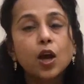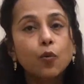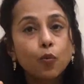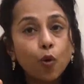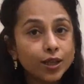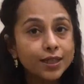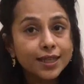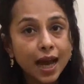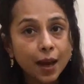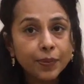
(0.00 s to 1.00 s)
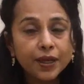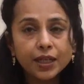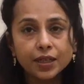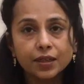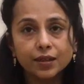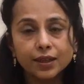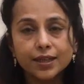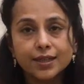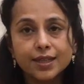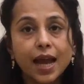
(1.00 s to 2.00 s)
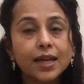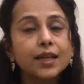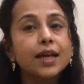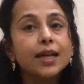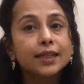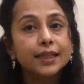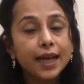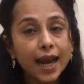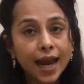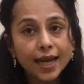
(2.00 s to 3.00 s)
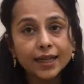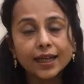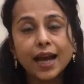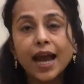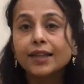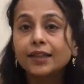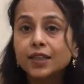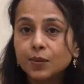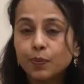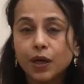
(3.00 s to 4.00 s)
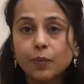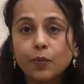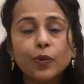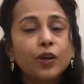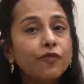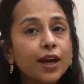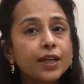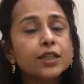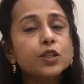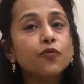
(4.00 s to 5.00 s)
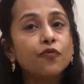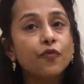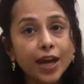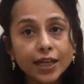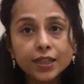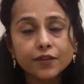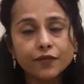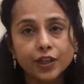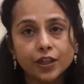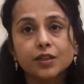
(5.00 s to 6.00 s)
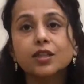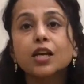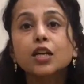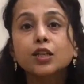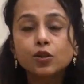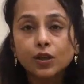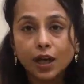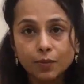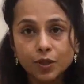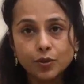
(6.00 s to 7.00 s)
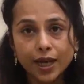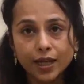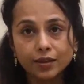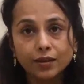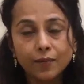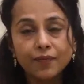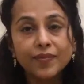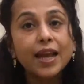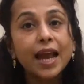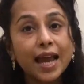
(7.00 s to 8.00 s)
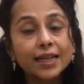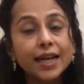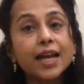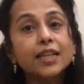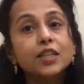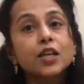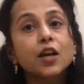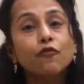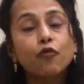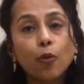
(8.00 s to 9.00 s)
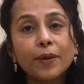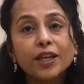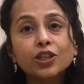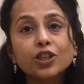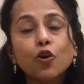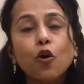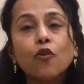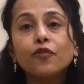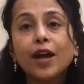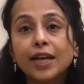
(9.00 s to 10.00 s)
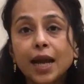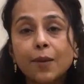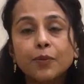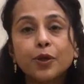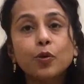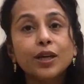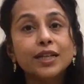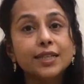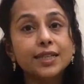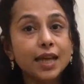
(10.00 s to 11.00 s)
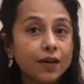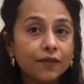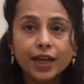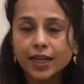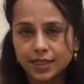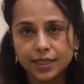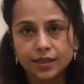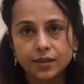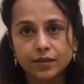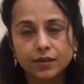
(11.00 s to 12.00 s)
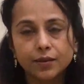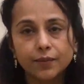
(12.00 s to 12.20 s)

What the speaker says: What is happening here is that the egg and the sperm will find it very difficult to come together, and hence formation of an embryo itself gets hindered.